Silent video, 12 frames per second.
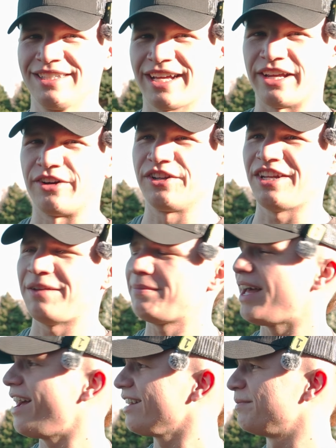I heard an
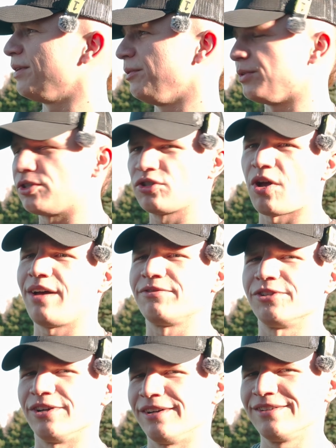impact, but it was
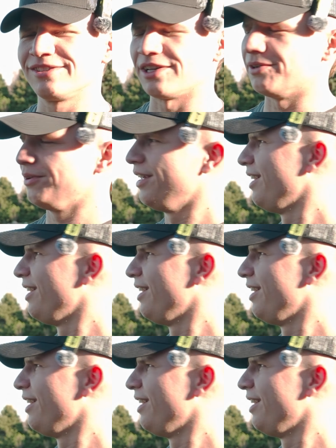softer, so